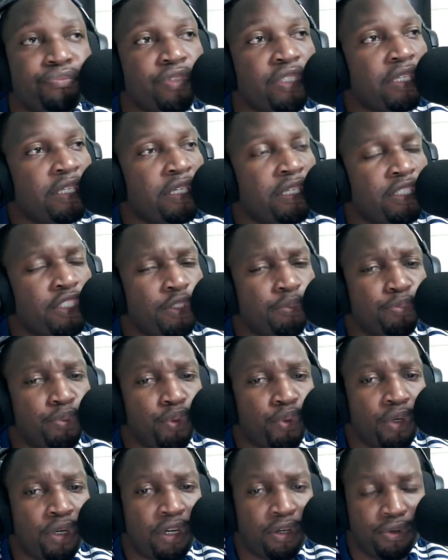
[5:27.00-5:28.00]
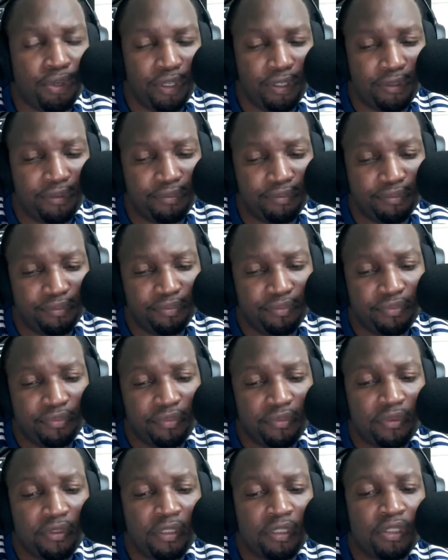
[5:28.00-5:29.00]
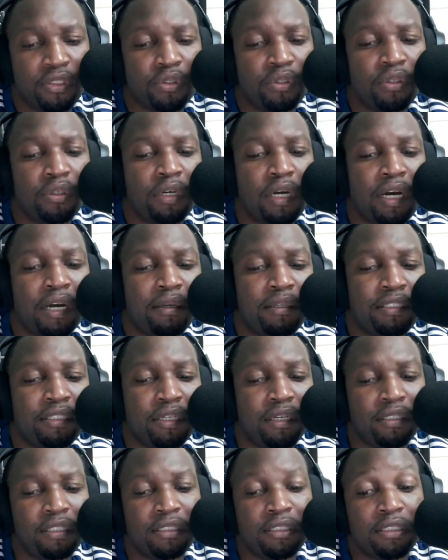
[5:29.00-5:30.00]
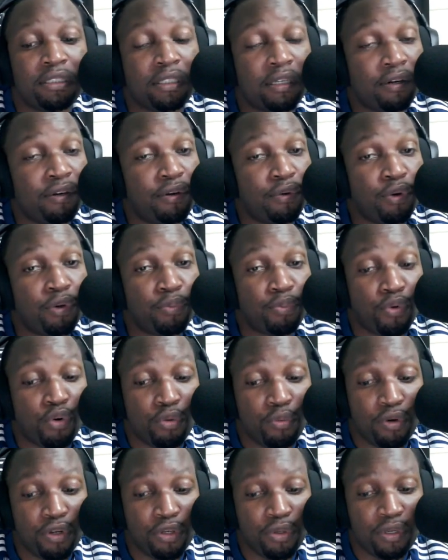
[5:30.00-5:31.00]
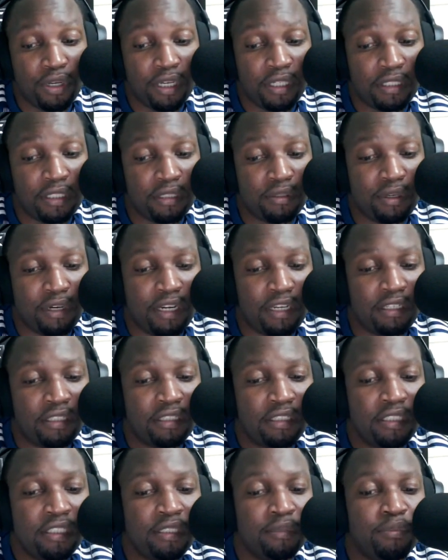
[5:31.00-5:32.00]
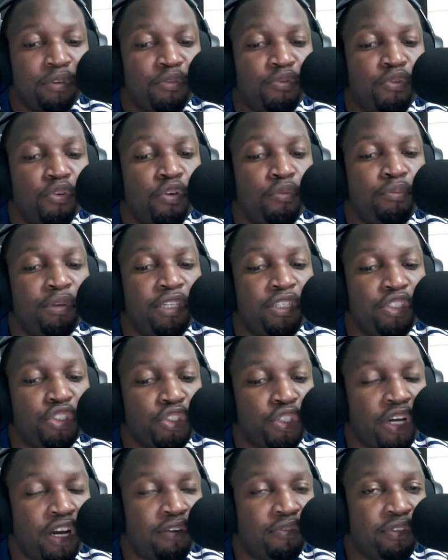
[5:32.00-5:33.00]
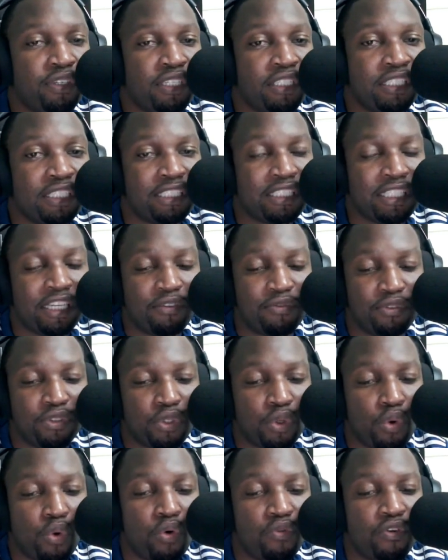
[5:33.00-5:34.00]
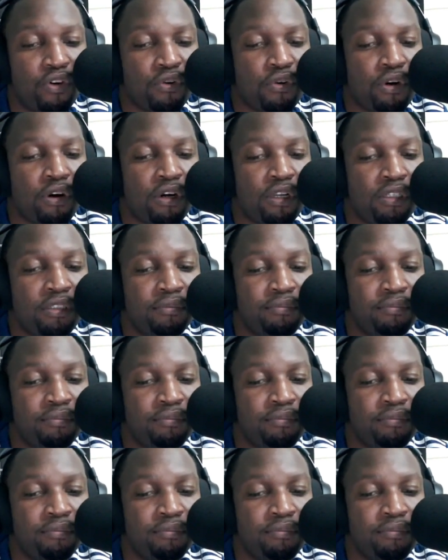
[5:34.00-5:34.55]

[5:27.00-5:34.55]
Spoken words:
his pro career. So he started his career with Portmore United, right? Before being drafted 7th overall